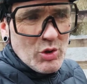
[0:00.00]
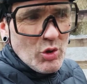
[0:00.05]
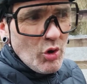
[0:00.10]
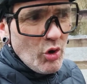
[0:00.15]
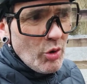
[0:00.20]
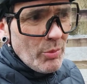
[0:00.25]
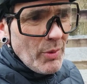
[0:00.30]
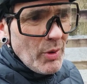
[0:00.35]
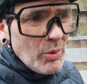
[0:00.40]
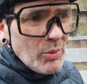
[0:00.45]

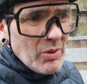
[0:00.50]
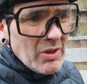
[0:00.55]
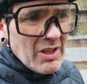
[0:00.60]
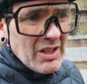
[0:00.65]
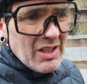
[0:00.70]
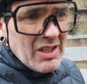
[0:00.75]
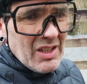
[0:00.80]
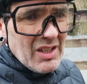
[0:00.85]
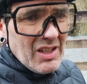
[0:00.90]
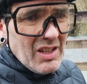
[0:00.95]
normal.
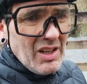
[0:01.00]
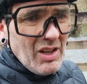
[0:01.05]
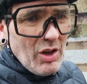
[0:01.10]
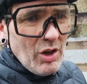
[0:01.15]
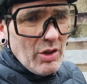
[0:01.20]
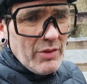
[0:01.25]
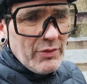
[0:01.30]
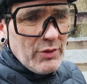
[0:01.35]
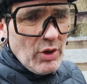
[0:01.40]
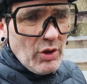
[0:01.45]

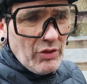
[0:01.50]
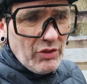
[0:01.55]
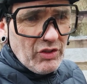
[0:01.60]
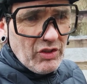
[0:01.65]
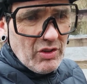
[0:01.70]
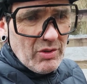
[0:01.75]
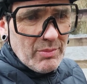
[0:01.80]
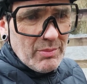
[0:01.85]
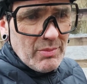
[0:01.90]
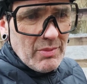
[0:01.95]
I've got
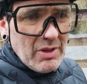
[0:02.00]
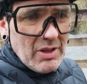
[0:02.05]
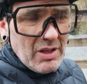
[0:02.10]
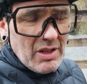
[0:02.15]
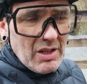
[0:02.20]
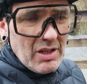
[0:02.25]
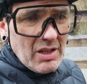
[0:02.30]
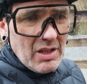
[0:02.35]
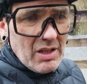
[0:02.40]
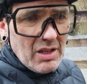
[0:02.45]
some
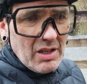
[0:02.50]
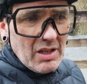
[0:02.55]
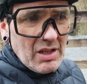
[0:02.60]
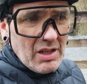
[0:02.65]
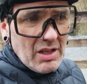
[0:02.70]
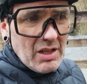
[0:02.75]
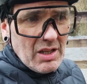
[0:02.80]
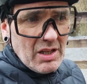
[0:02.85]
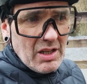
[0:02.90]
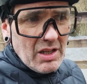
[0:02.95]

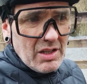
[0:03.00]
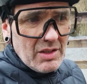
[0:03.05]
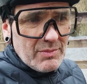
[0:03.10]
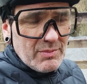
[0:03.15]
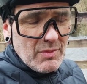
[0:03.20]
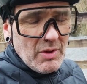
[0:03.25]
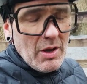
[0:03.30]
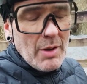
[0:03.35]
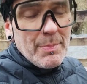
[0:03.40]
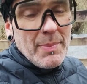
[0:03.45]

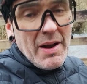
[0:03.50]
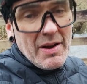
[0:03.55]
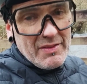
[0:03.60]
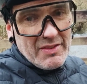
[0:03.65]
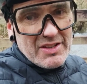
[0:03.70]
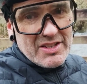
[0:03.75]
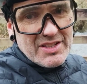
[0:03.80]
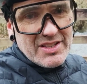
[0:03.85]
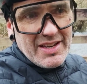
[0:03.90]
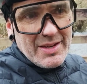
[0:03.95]

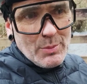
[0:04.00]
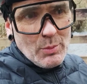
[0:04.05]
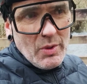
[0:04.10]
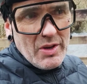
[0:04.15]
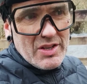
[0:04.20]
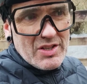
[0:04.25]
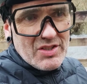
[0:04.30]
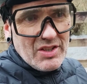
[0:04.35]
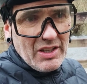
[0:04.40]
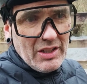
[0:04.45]
apparent deep
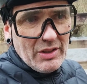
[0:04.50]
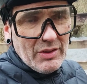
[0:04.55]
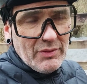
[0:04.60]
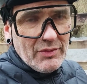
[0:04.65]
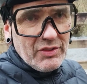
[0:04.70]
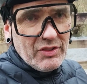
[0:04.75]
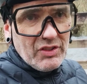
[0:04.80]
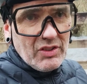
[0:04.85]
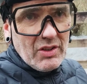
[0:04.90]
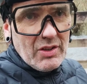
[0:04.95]
winter
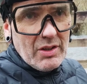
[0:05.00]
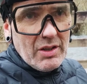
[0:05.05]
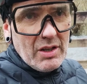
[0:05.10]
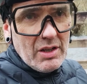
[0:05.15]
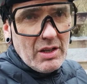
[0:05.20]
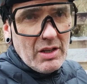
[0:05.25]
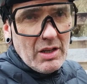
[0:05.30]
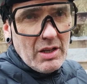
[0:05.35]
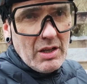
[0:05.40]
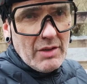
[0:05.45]
gloves
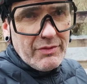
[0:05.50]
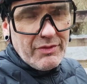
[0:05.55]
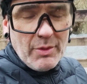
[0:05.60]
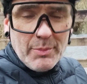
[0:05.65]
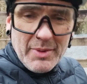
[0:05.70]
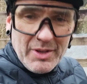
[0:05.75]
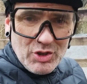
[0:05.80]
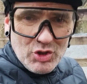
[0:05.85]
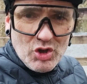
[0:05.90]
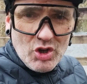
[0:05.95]

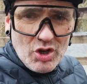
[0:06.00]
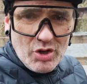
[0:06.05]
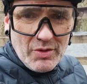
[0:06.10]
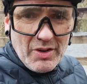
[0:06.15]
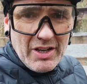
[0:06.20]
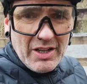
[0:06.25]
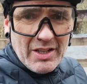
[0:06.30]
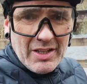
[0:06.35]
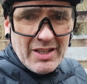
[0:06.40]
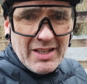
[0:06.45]
from
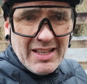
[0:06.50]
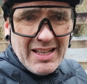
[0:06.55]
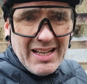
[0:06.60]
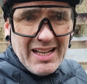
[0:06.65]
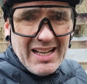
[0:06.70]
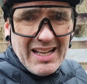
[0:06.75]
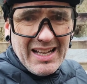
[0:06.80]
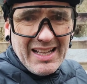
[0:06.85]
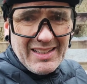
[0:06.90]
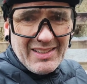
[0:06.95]
Endura,
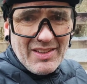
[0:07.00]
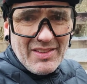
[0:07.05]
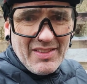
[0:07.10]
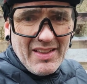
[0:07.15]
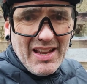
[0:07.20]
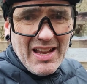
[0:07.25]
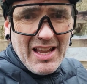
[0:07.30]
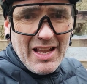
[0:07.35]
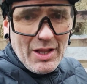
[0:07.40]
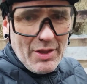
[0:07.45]
and
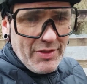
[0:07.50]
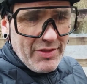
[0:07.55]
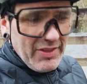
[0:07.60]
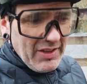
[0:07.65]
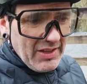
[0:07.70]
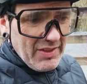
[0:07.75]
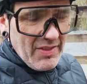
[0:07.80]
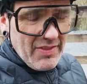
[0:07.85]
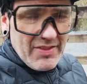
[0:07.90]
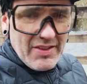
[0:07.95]
they're
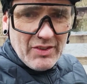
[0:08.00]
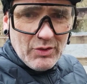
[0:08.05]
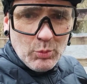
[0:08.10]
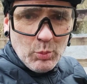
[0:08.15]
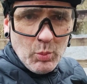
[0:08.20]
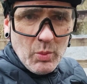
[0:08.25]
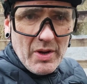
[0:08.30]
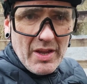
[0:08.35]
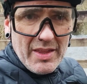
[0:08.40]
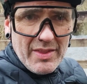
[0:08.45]
thicker than this
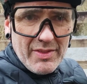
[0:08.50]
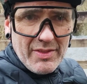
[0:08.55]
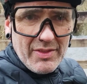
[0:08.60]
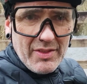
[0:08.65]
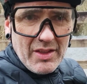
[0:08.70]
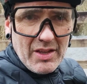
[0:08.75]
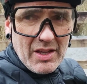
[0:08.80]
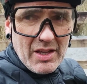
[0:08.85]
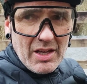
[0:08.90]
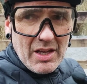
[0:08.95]
with,
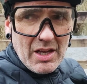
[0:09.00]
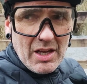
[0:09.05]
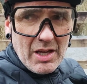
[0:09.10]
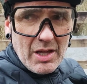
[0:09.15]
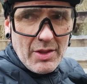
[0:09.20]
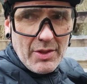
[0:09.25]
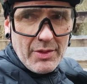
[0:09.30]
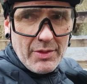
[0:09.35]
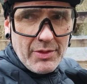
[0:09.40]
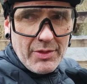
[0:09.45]

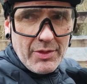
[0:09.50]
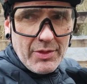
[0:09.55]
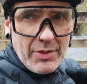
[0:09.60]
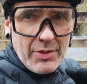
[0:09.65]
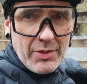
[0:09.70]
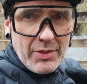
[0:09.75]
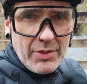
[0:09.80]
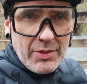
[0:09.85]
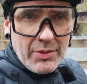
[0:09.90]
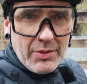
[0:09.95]

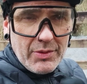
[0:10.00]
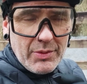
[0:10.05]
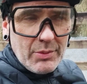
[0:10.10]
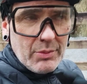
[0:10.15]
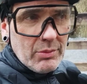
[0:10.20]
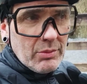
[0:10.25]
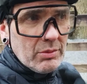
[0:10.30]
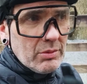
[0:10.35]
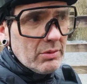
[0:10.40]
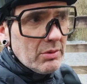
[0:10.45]

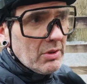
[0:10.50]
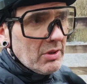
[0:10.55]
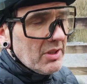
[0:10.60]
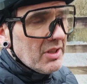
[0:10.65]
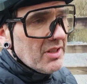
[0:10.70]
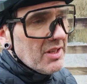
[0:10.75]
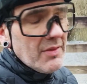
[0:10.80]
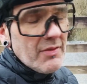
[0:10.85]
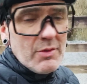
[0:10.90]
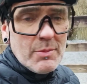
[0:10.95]
I
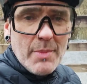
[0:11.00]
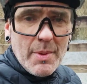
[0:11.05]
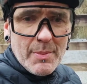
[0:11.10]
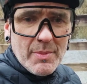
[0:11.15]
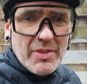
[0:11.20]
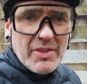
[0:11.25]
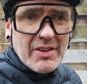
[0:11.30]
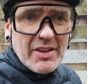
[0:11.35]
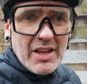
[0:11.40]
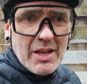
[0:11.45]
can never
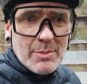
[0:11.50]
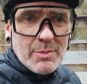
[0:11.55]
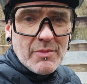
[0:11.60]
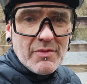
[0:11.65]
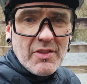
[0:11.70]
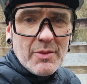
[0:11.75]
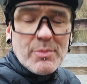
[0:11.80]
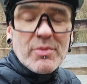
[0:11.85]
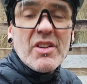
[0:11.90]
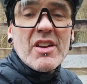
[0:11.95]
remember the name
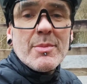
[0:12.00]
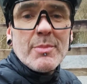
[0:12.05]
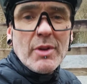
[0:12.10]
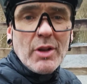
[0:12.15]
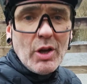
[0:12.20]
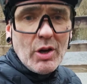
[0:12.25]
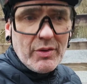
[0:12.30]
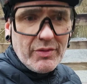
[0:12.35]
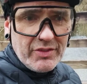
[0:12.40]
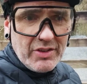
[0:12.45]
of it,
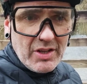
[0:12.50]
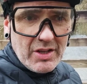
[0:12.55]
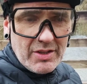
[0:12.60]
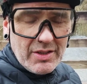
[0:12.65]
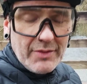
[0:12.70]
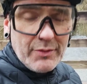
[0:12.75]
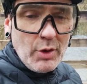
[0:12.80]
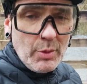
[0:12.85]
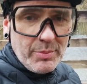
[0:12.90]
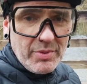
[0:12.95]
Primaloft.
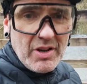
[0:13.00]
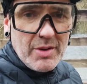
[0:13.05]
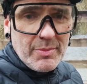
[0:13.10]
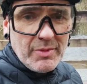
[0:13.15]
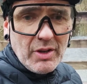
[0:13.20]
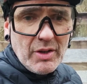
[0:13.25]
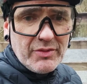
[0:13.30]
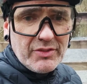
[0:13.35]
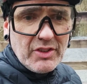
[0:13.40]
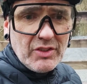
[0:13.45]
They've got
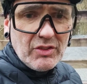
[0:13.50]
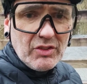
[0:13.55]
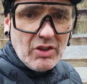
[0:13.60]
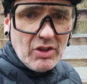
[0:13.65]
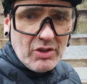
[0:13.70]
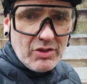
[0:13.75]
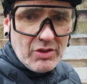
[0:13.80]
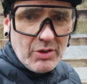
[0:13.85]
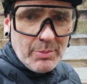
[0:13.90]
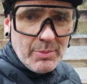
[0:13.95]
Primaloft
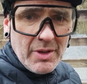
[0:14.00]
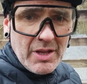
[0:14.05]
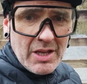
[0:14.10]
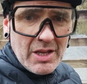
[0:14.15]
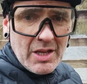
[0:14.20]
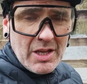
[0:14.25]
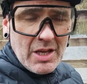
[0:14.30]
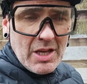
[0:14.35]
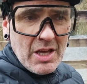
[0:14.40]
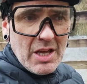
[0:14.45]
inside them,
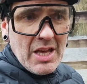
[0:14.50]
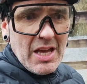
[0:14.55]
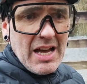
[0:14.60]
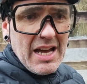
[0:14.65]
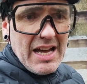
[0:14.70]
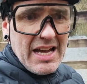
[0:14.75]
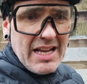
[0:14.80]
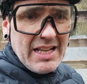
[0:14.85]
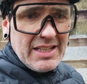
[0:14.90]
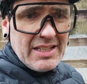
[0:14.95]

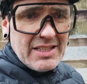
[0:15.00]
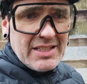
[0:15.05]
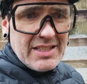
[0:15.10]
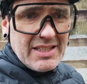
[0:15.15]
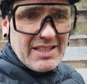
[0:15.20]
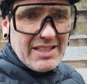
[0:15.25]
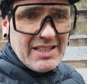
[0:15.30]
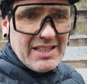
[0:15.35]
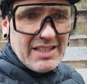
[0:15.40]
and